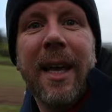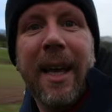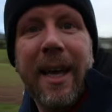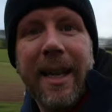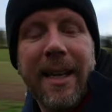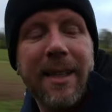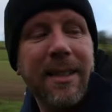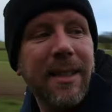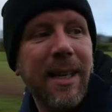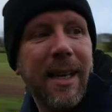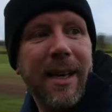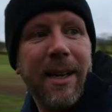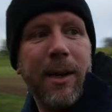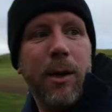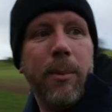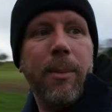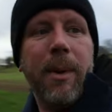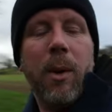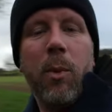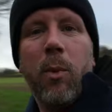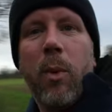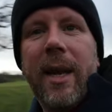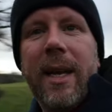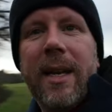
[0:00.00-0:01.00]
It is a little
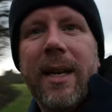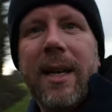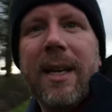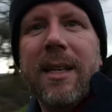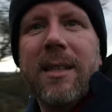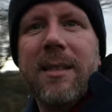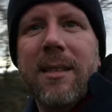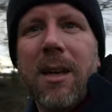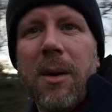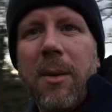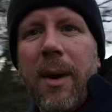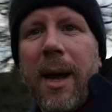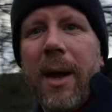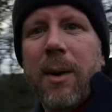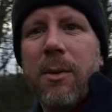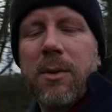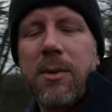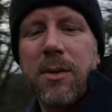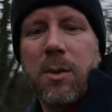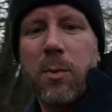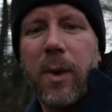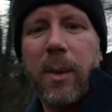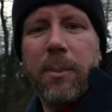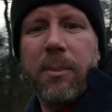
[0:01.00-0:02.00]
bit windy, so how
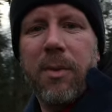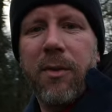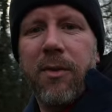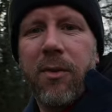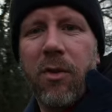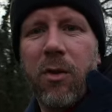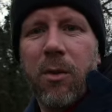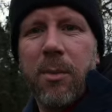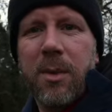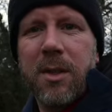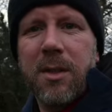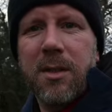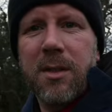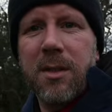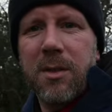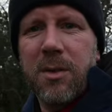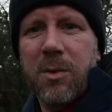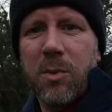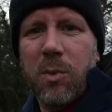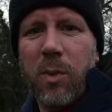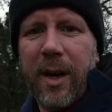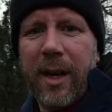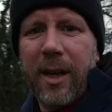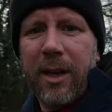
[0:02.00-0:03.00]
is the wind
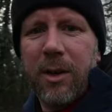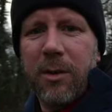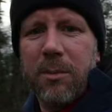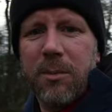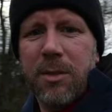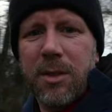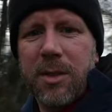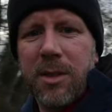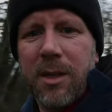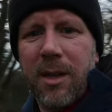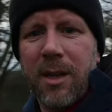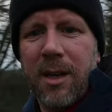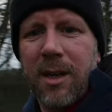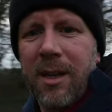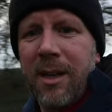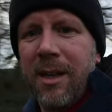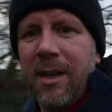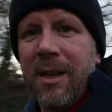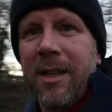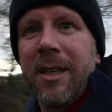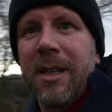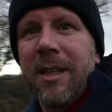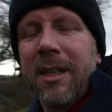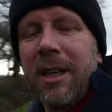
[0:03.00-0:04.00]
performance when it comes to
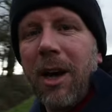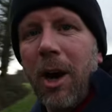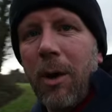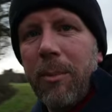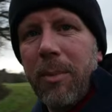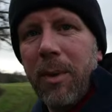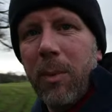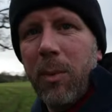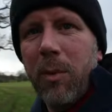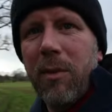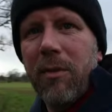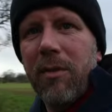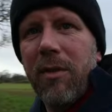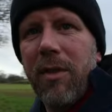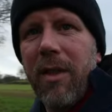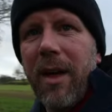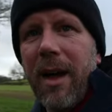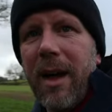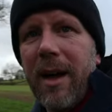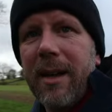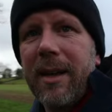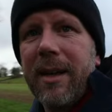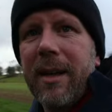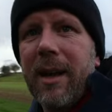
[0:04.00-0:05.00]
coping with
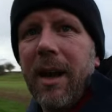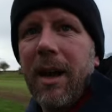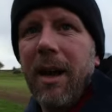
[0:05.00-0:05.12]
that?